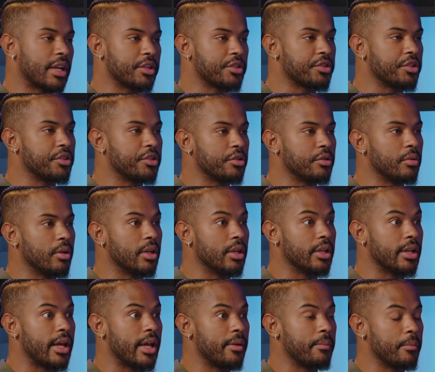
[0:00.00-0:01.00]
You I don't do a
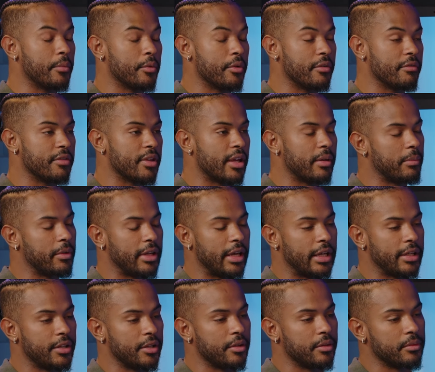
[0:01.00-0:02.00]
lot more of that, but, but yeah,
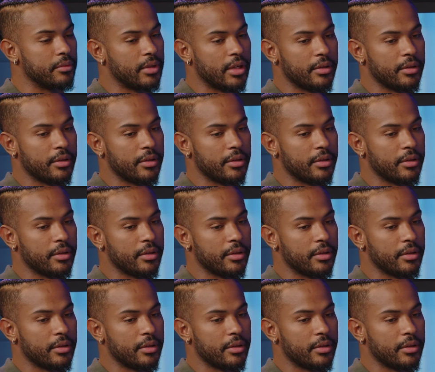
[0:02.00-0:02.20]
I don't.